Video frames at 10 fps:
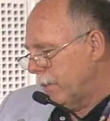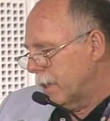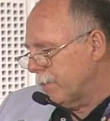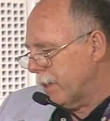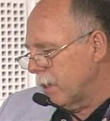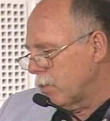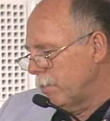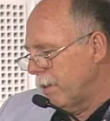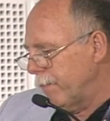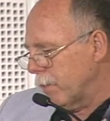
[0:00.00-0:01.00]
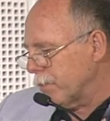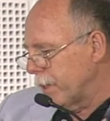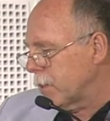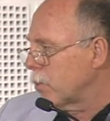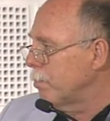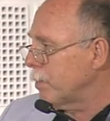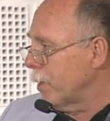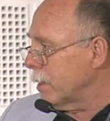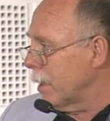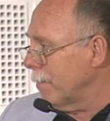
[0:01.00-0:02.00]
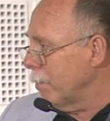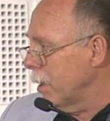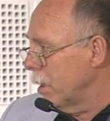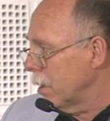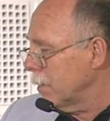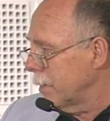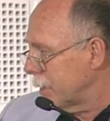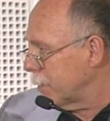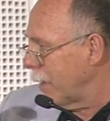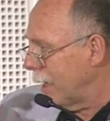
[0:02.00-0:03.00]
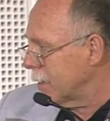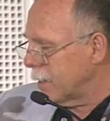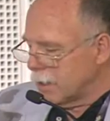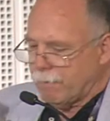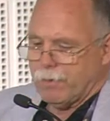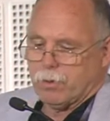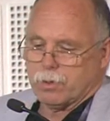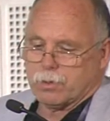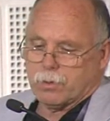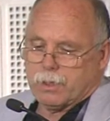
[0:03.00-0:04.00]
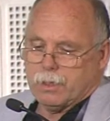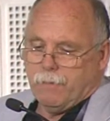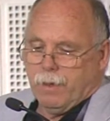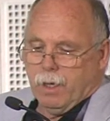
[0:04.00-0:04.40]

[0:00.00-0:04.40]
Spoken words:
this we can do with phosphate groups, for example, which binds relatively good to the